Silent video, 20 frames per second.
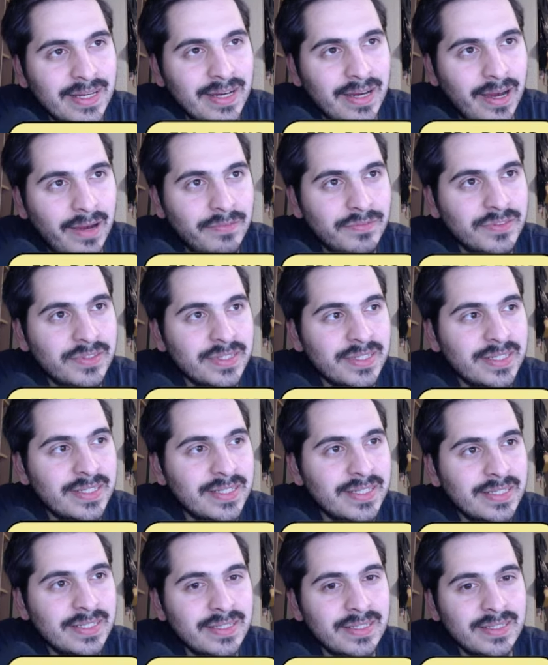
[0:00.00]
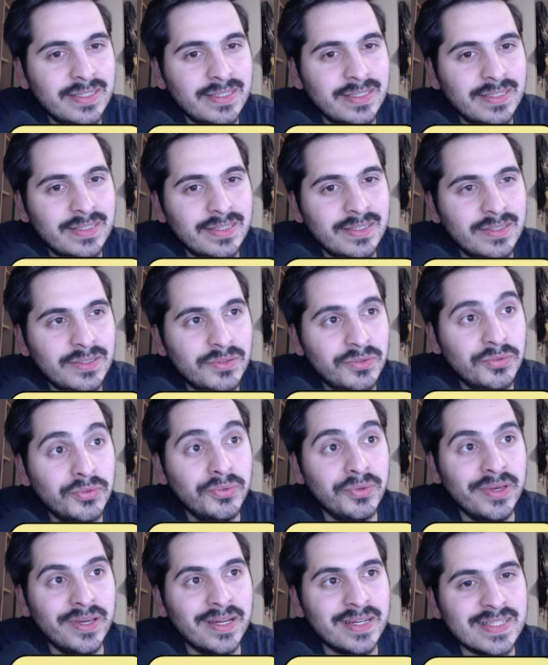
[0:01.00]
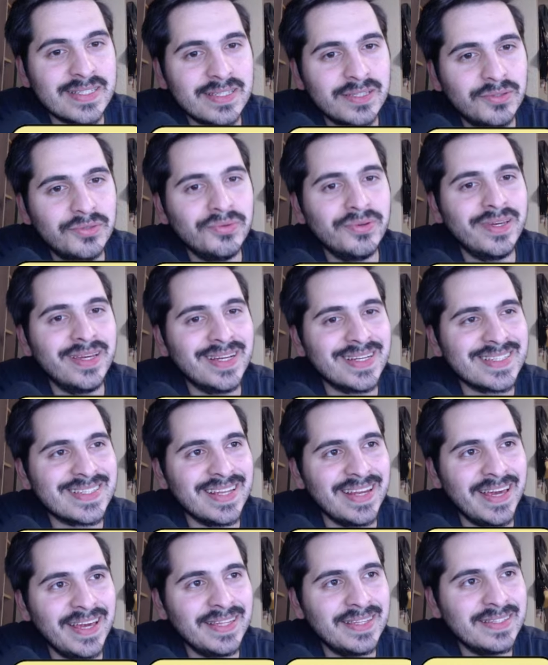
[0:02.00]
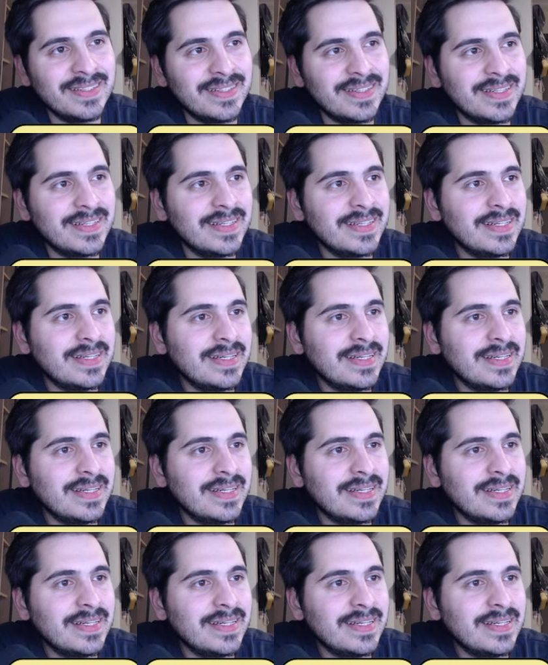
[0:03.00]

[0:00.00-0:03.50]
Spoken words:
After 2 years later,